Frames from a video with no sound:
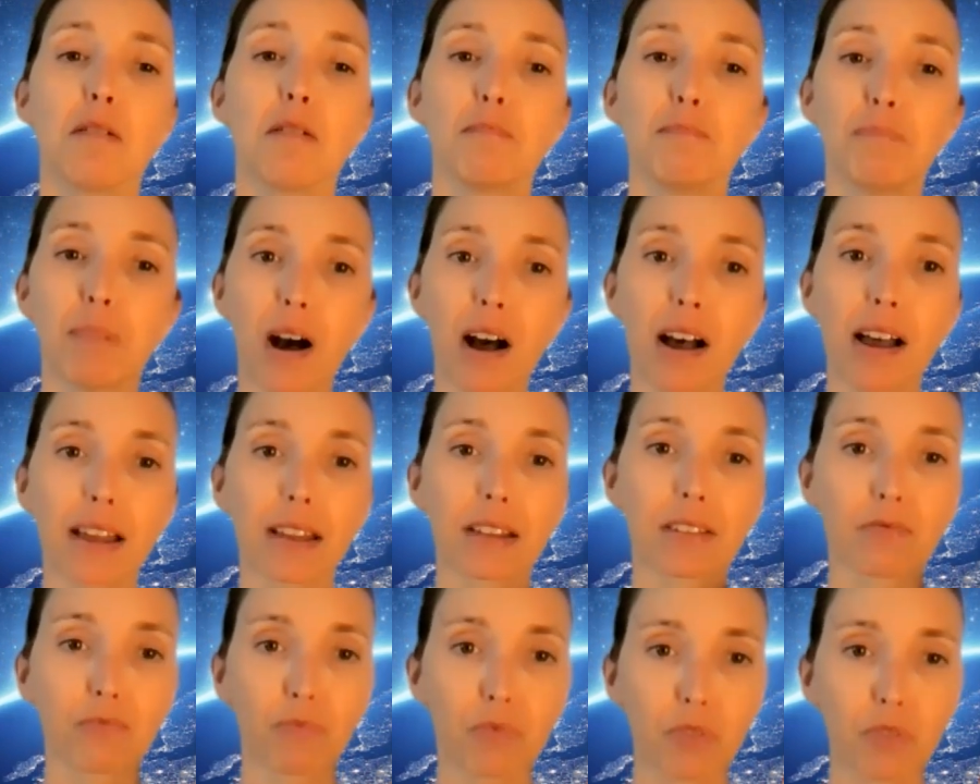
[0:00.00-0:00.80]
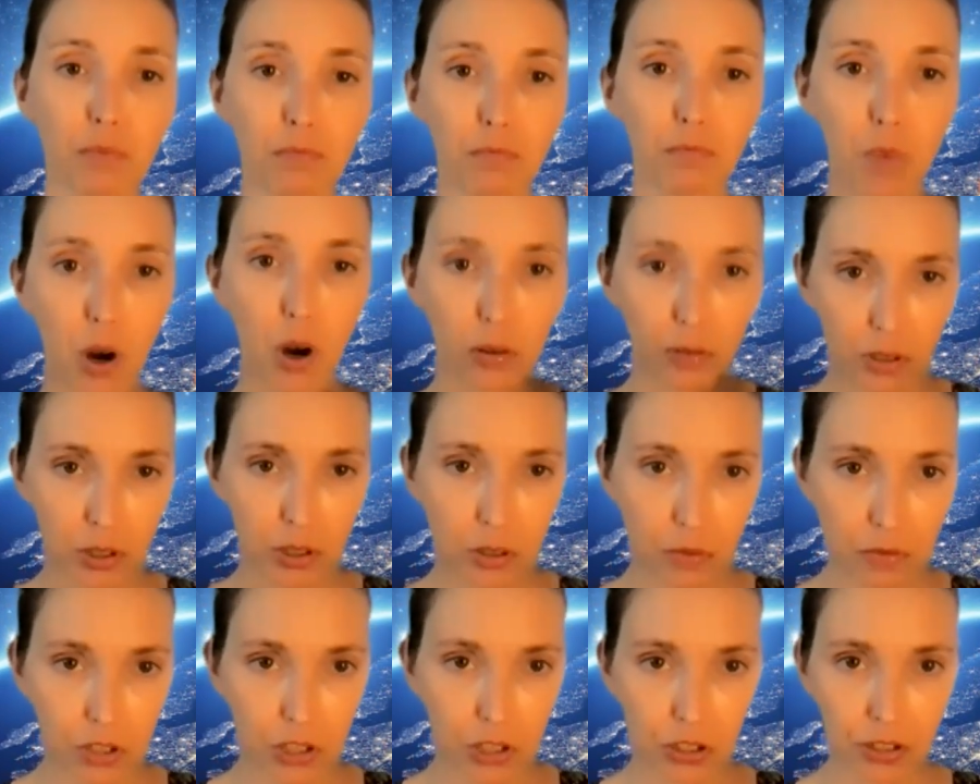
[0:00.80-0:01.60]
But the
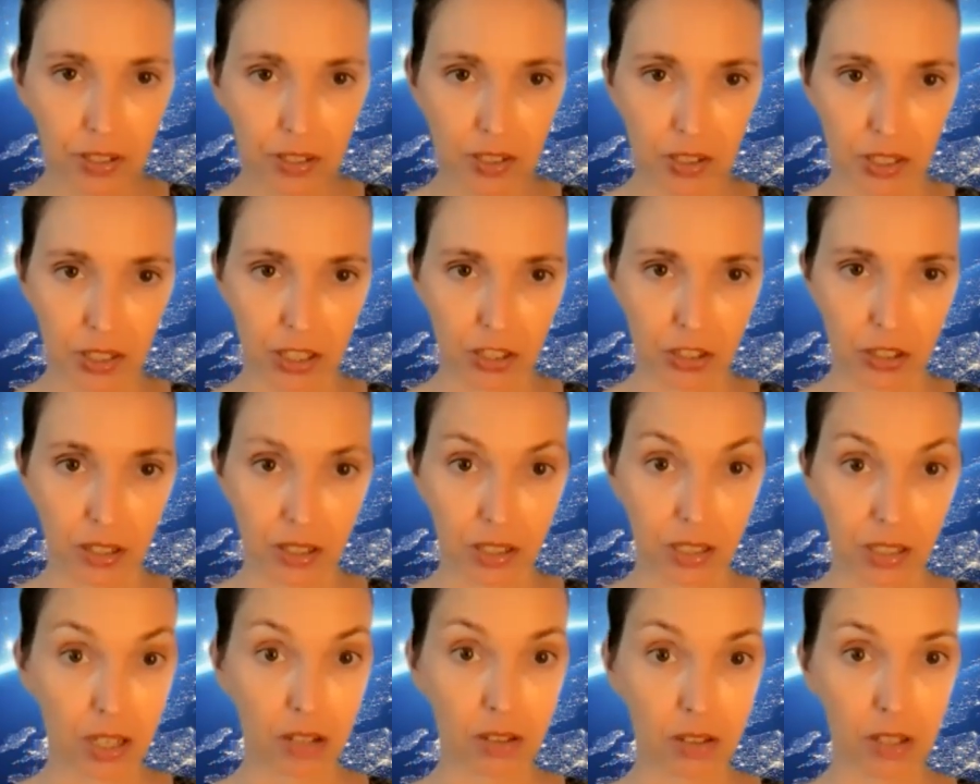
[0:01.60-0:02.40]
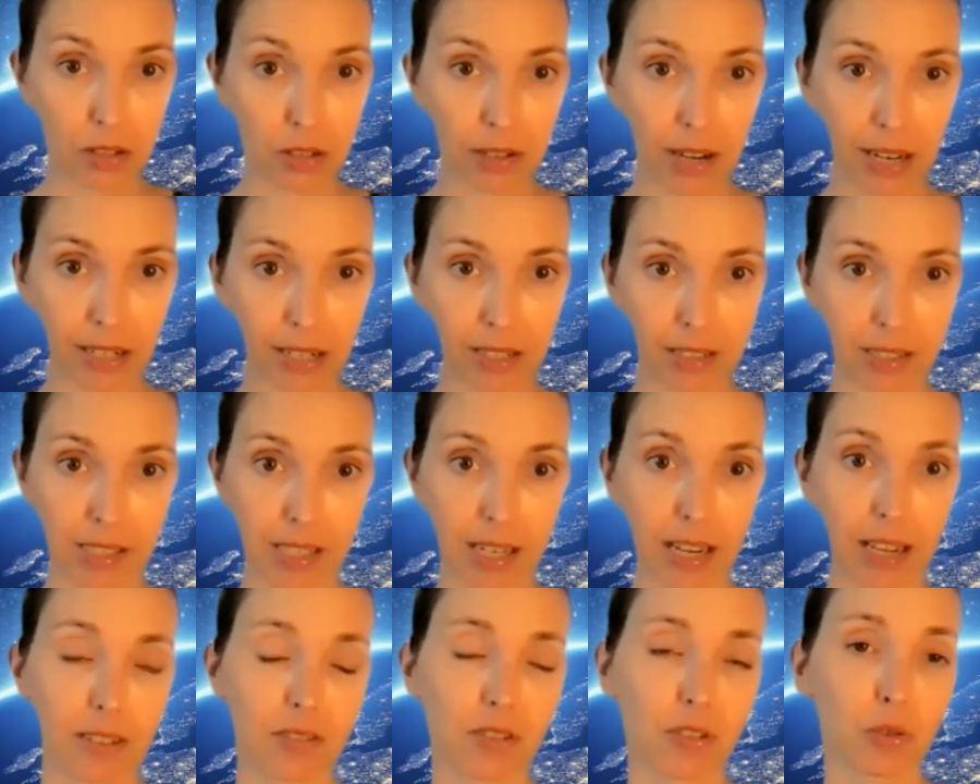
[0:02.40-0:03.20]
most of the jurisdictions in the United
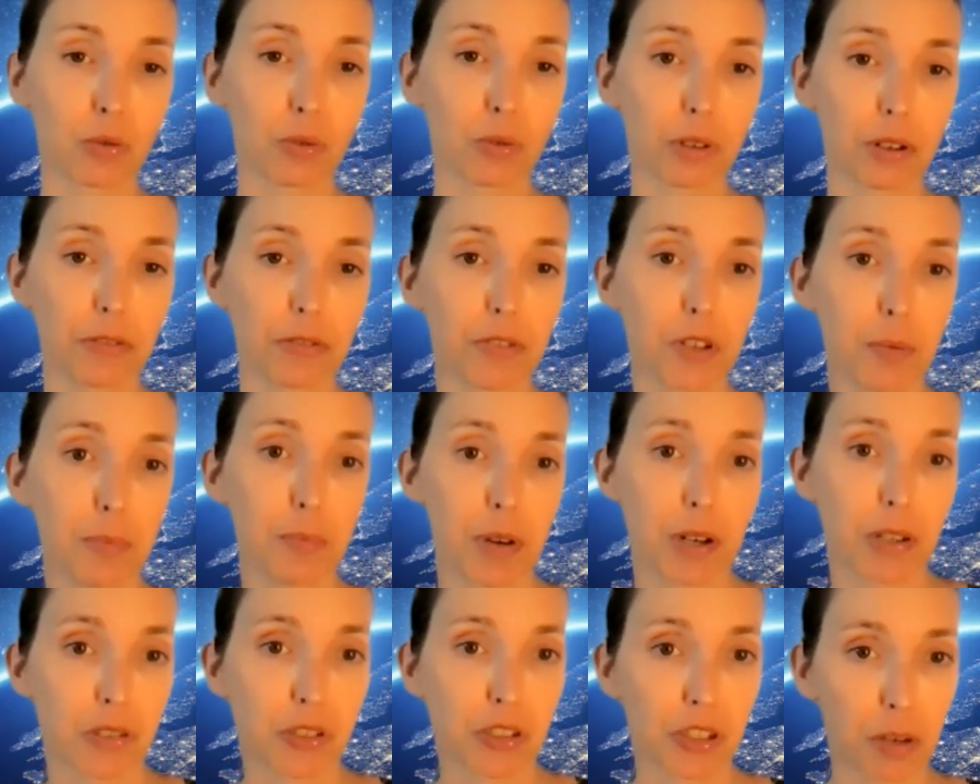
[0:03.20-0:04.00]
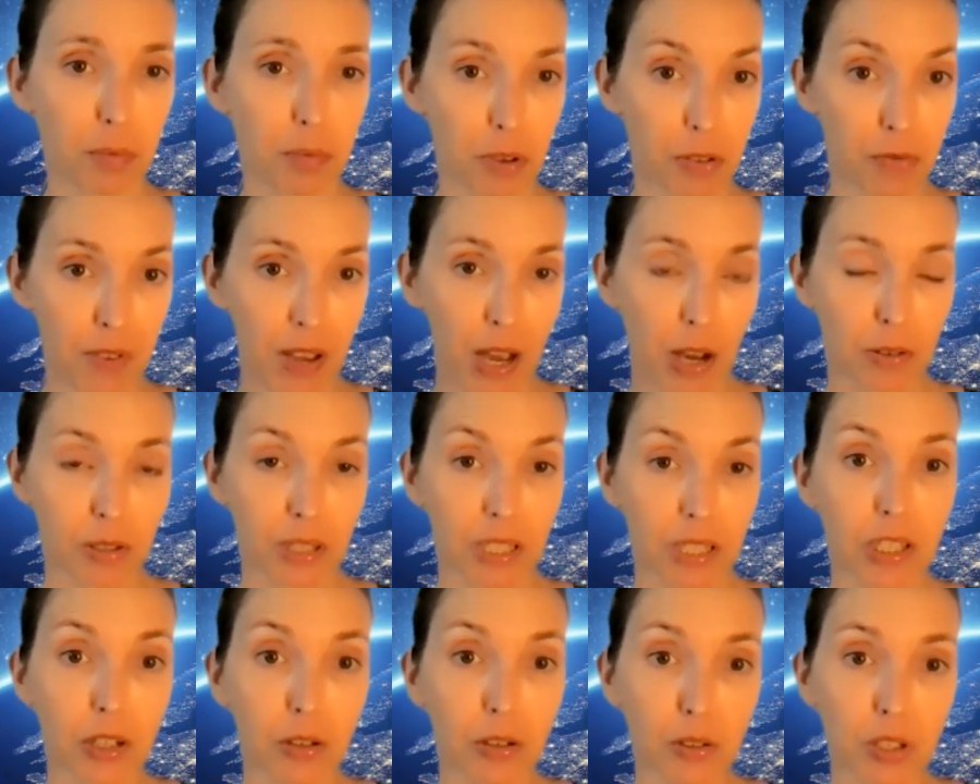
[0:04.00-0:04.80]
States, in order for a person to be
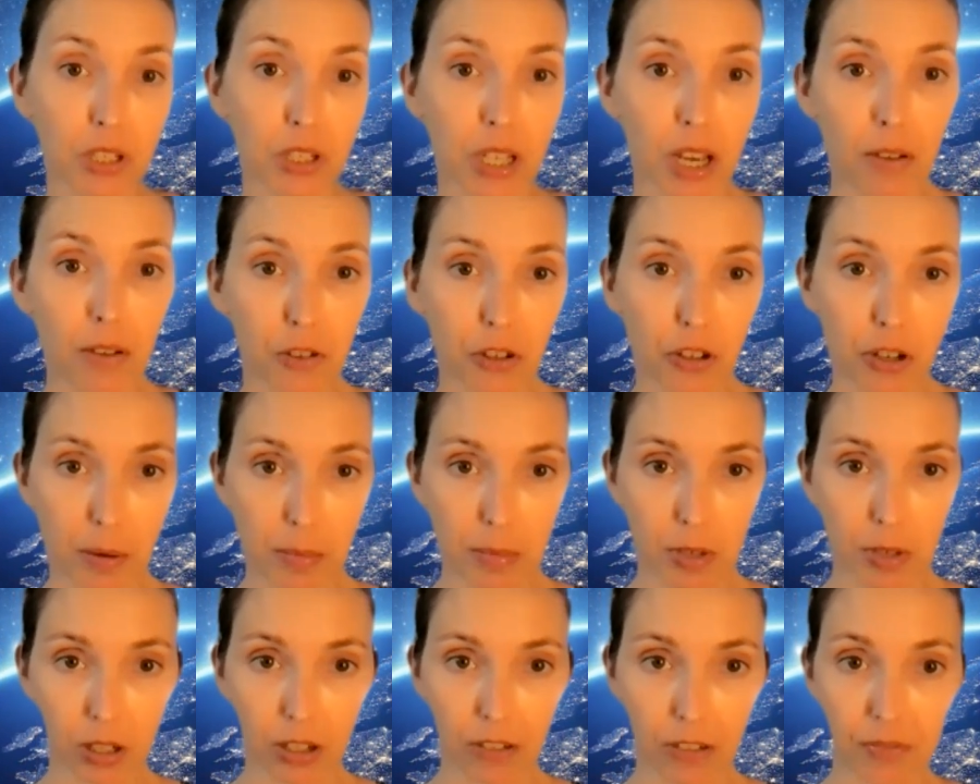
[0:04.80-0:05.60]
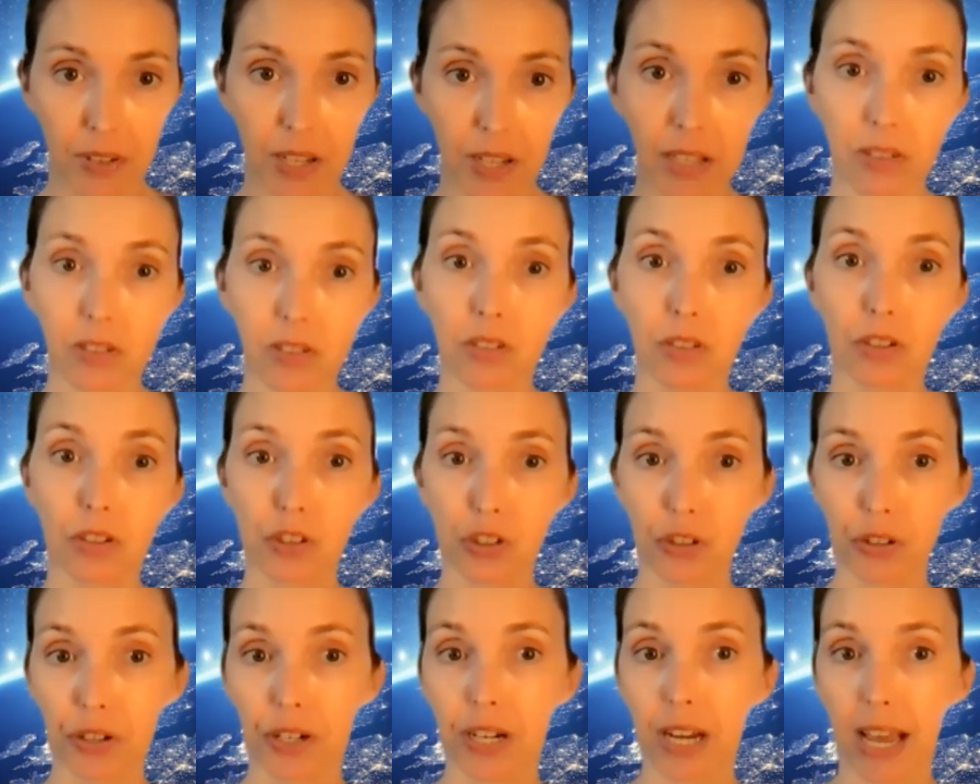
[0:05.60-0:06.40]
found guilty of a criminal offense, the
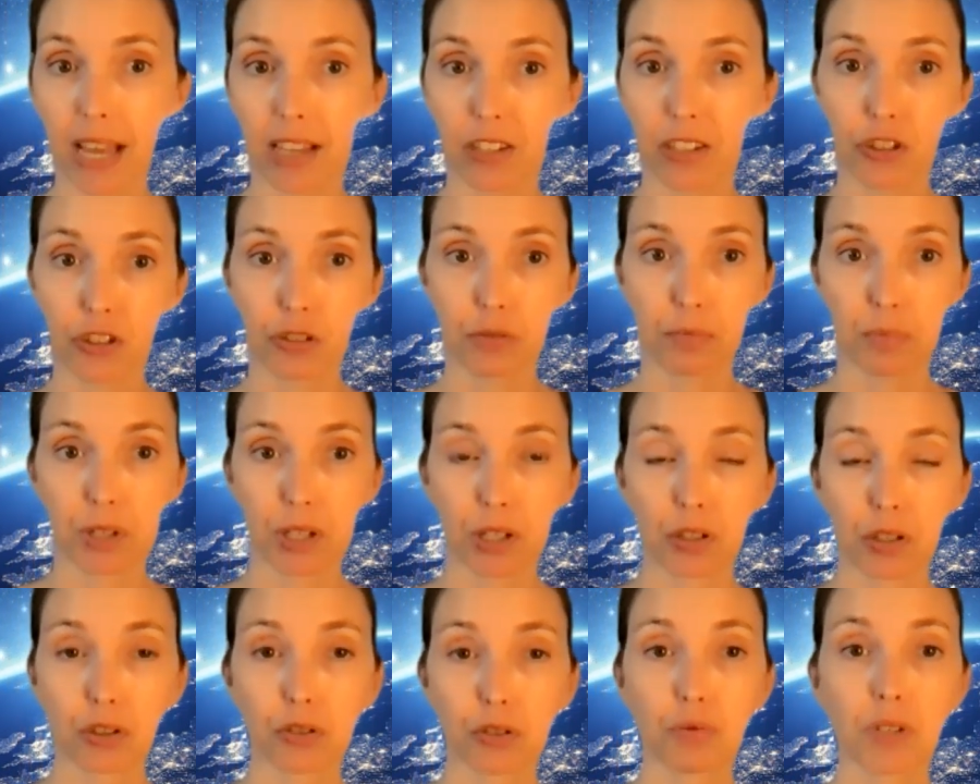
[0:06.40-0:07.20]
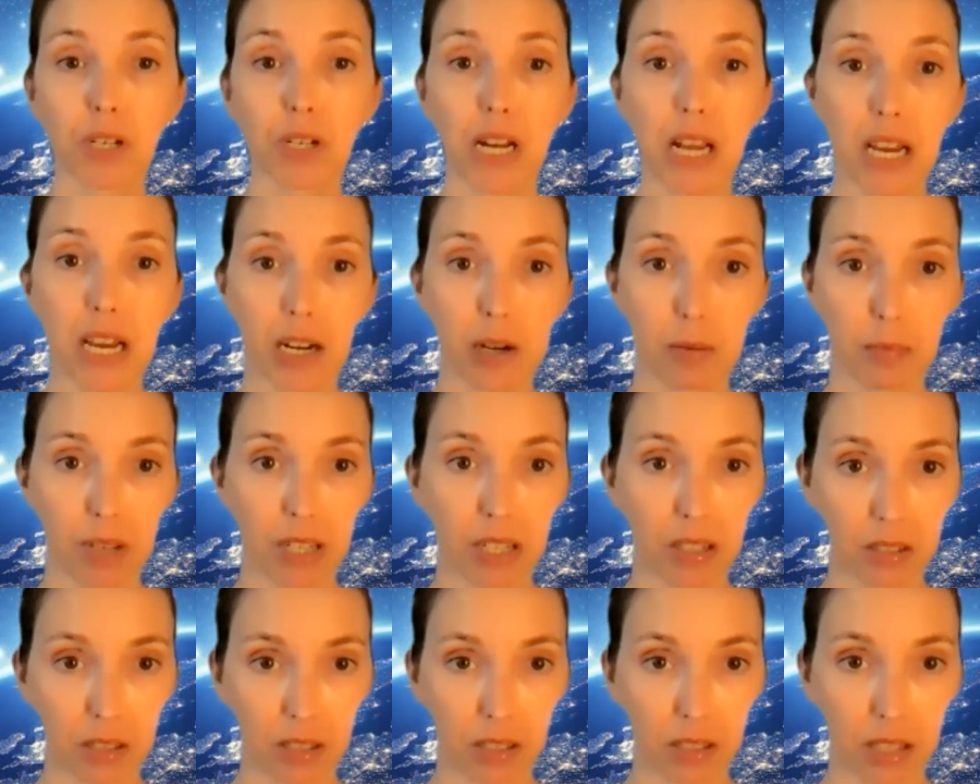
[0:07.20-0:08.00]
jury has to be
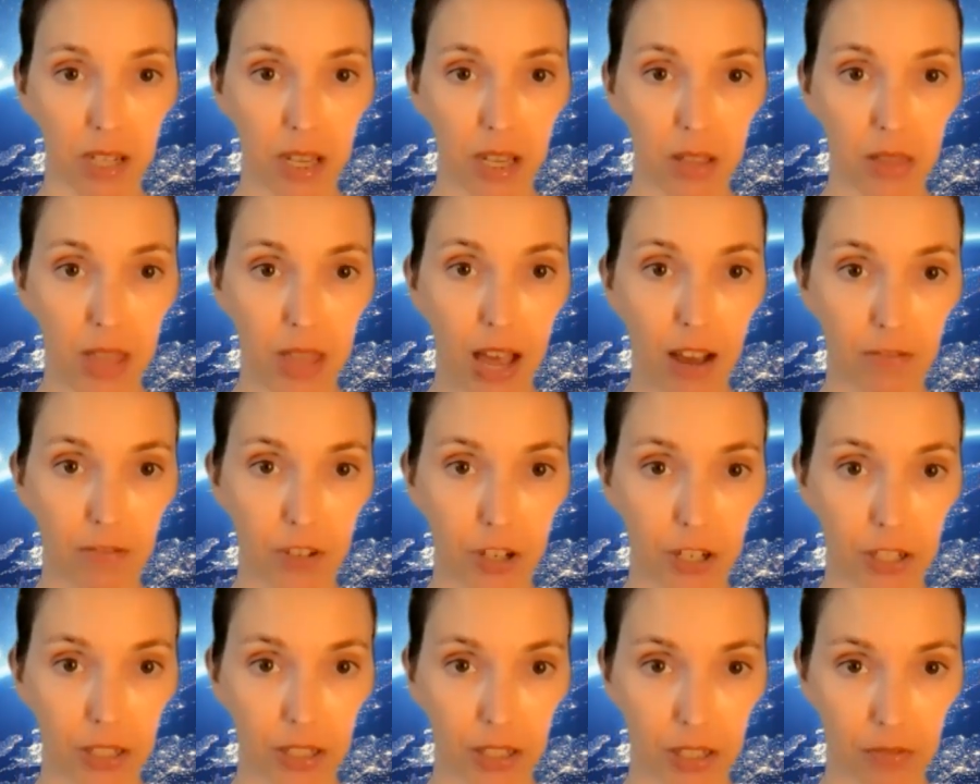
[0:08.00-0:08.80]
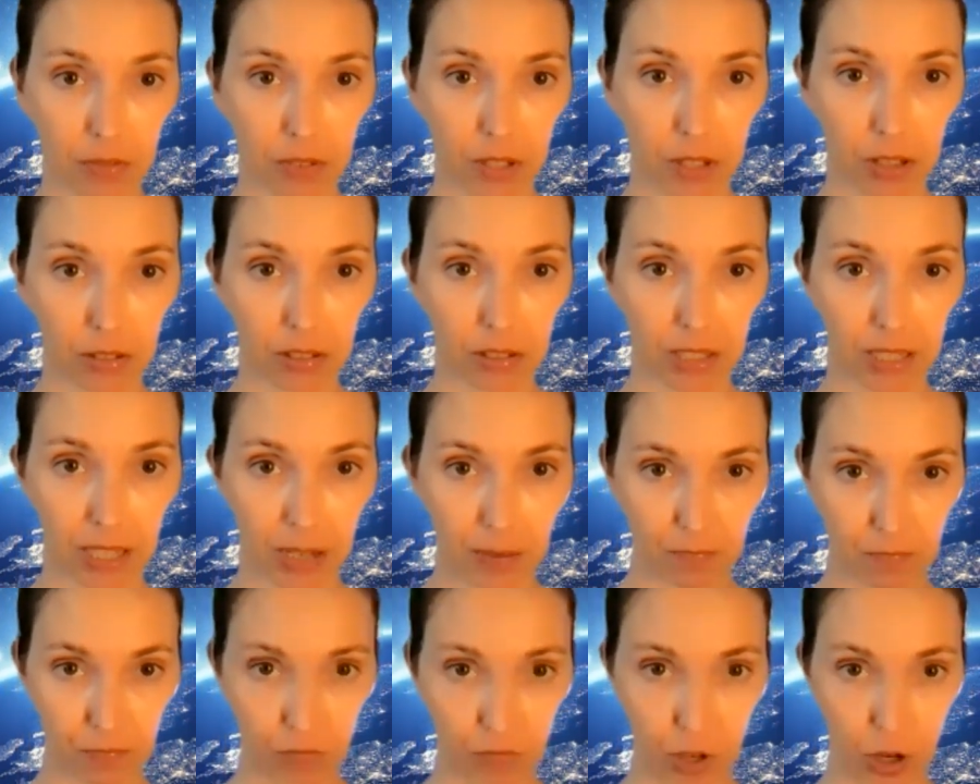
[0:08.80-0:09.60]
unanimous in that verdict of
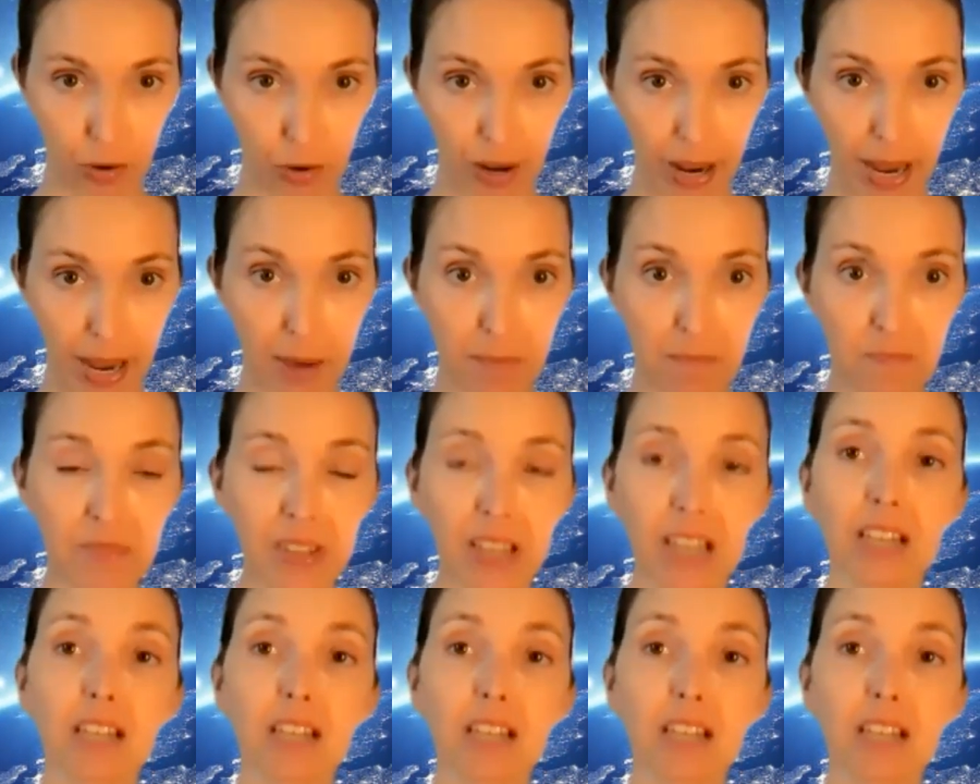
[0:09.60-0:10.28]
guilty, okay?